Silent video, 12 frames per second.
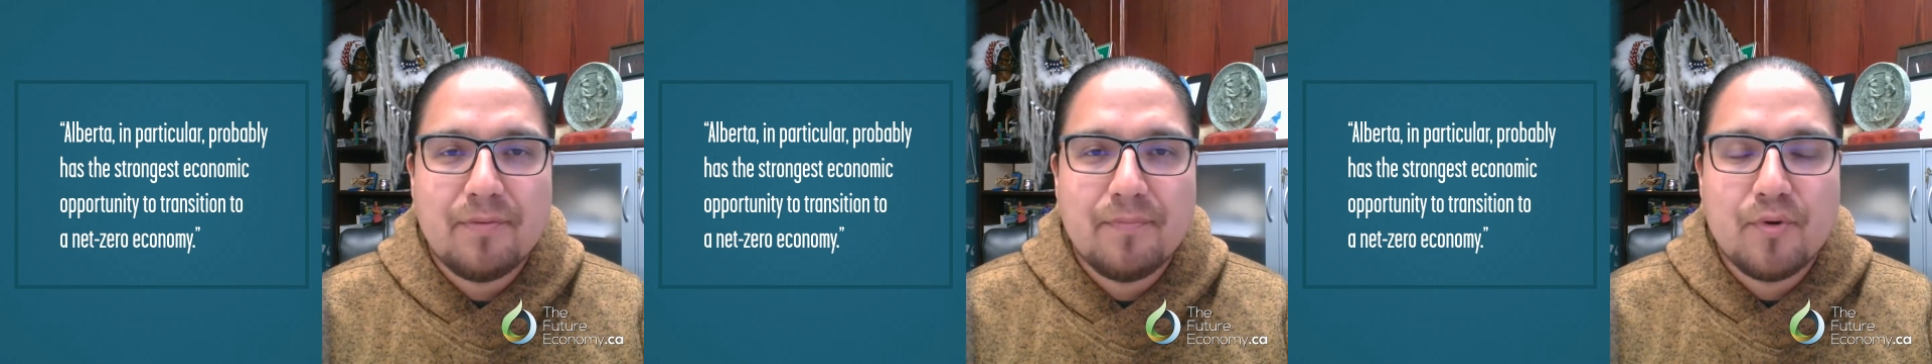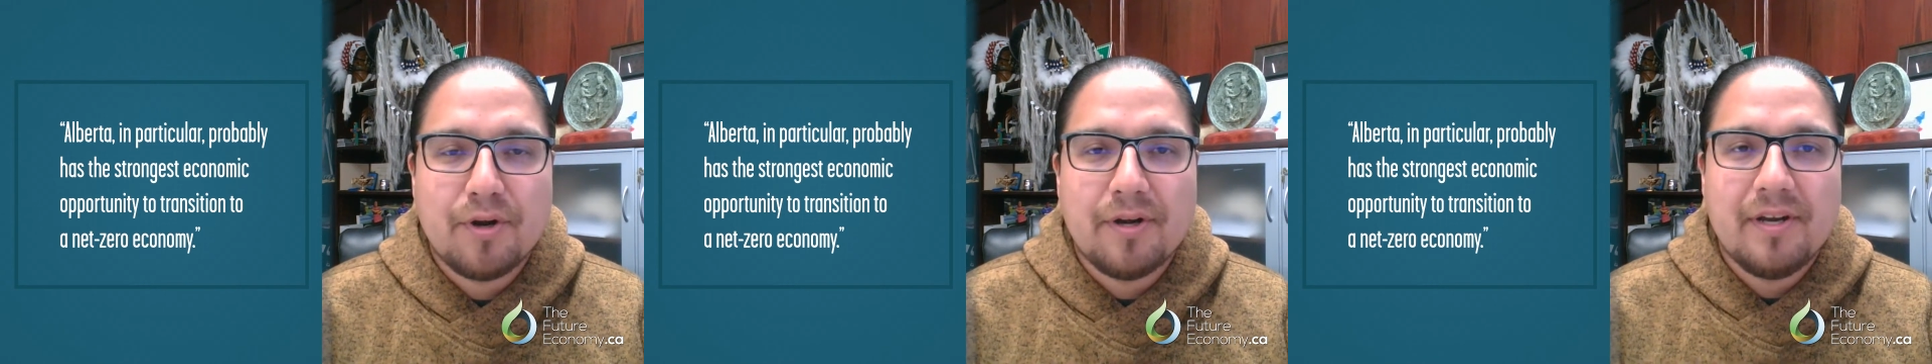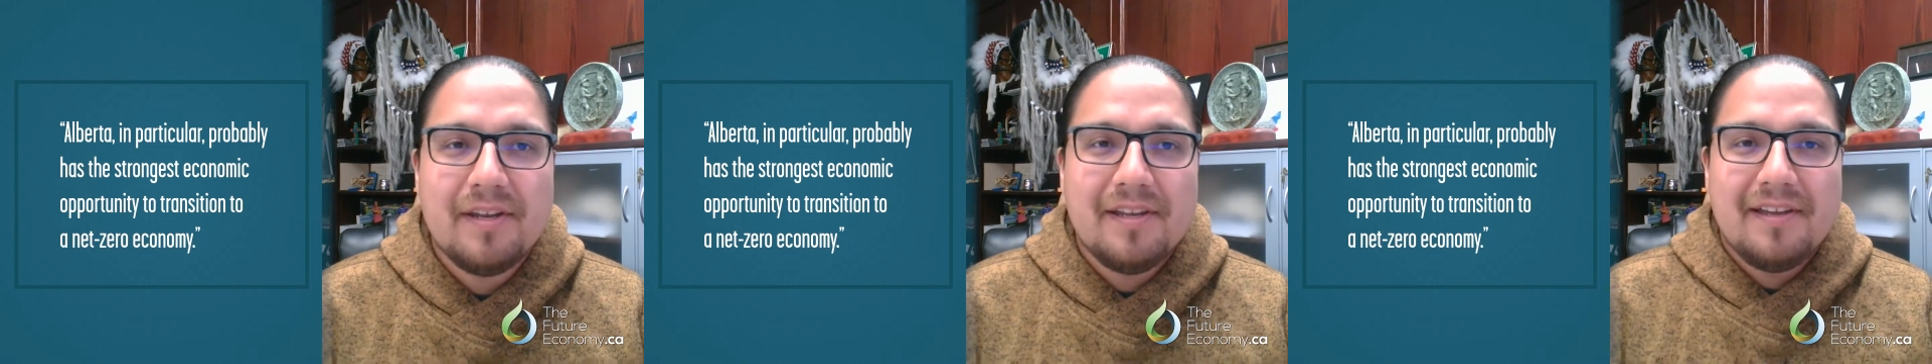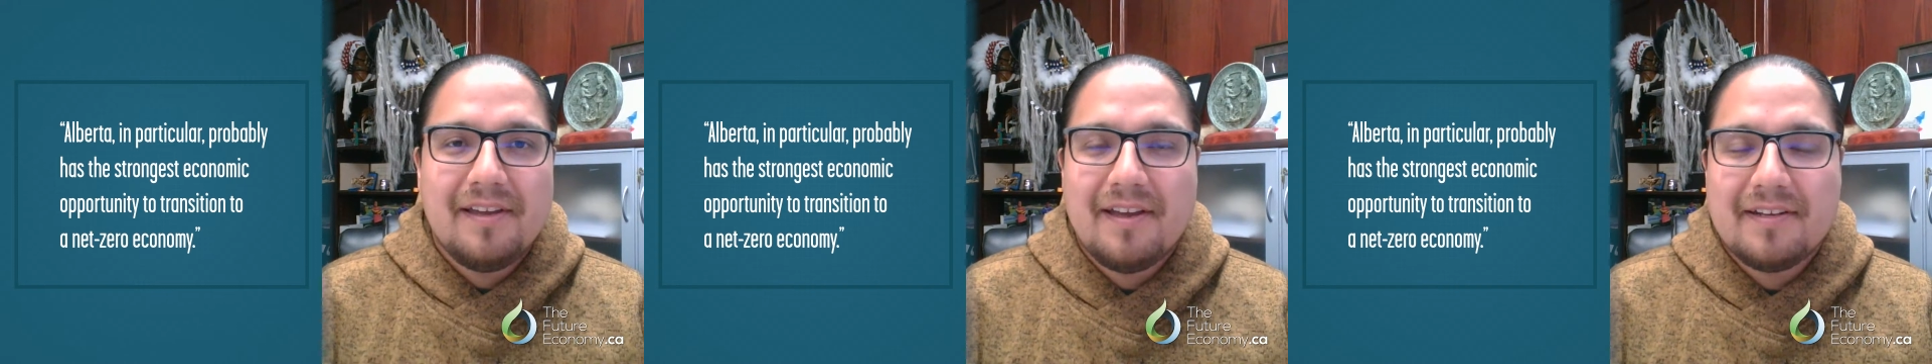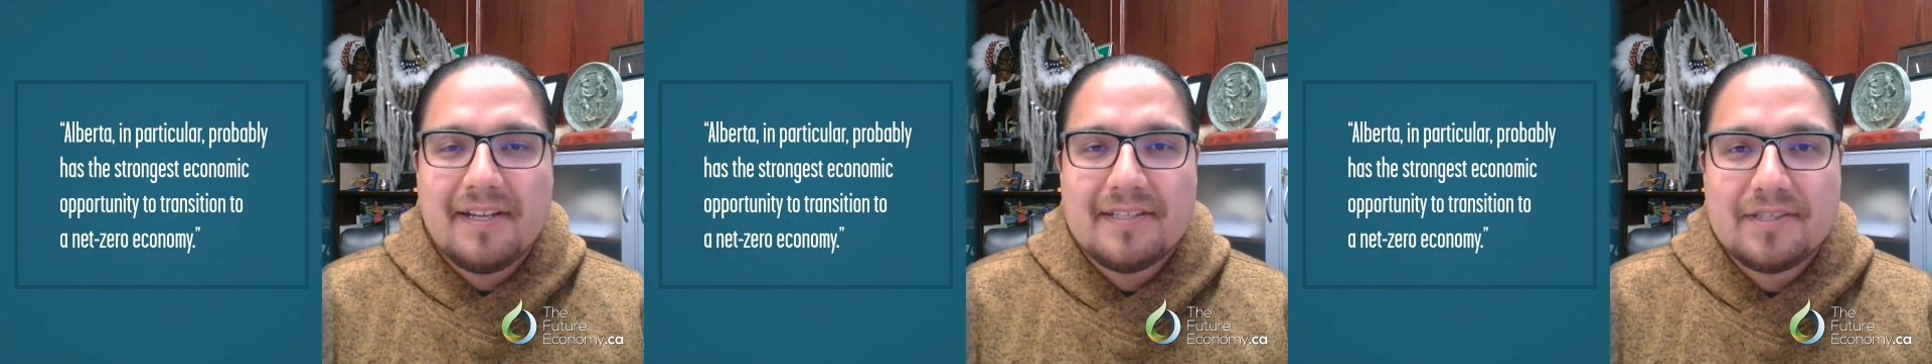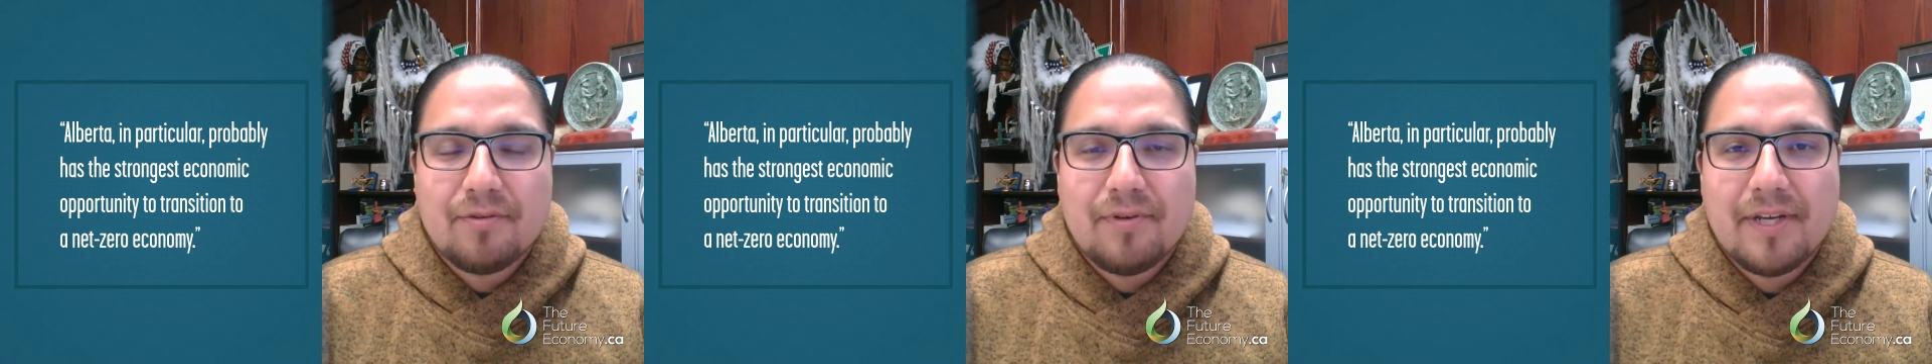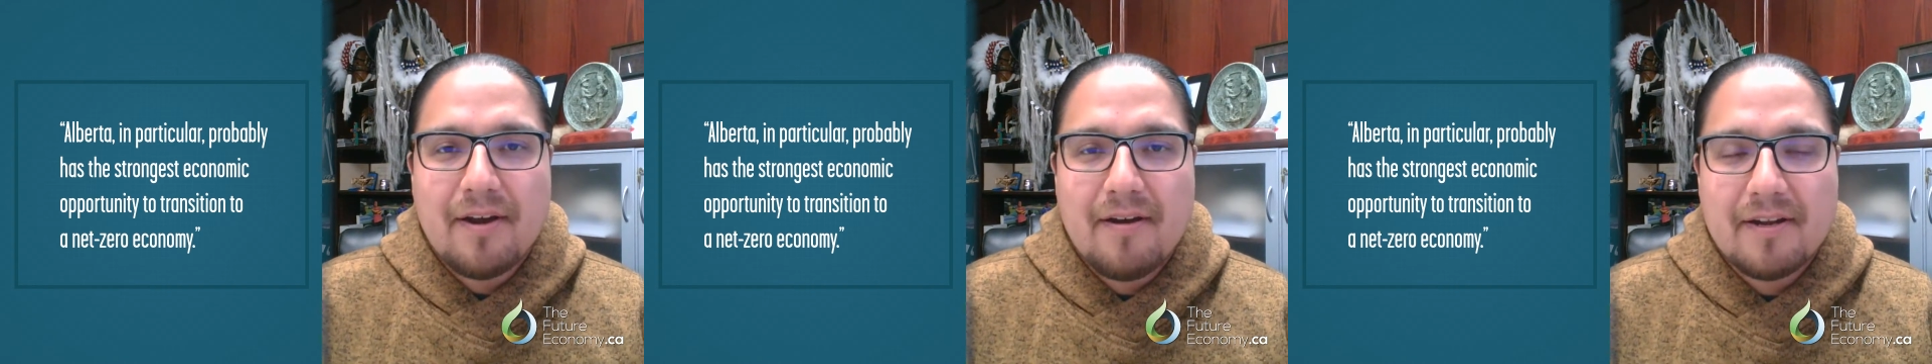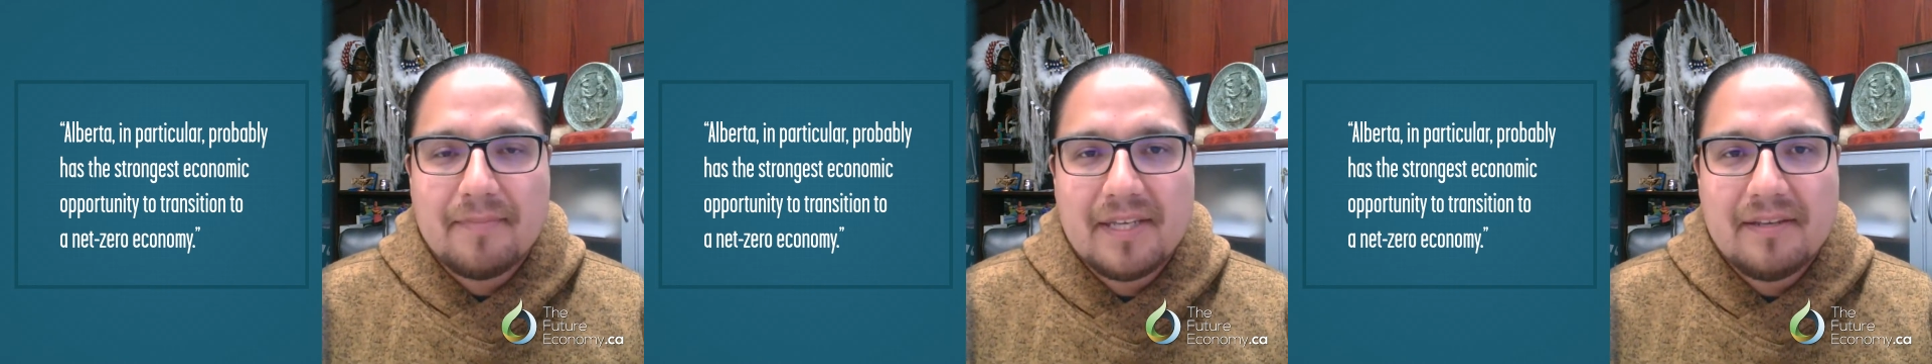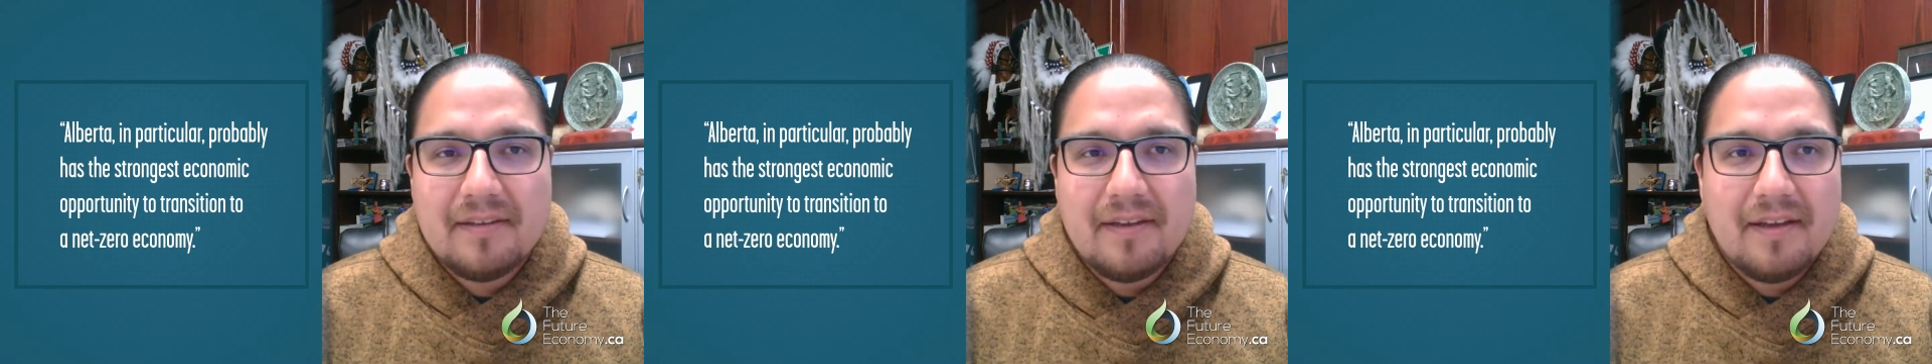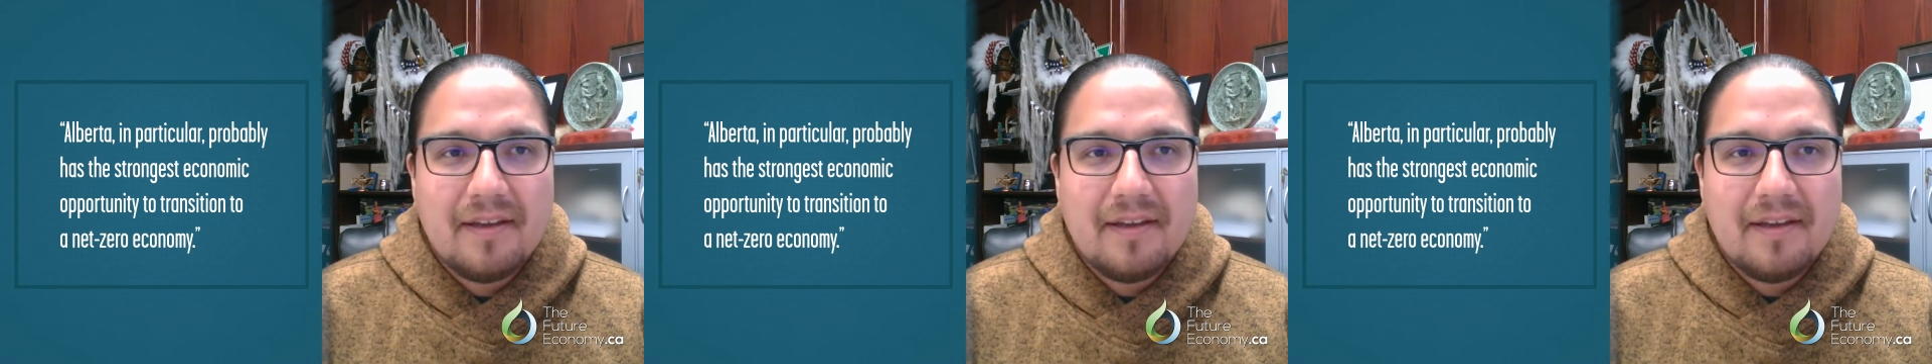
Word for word: to a more uh, net zero economy.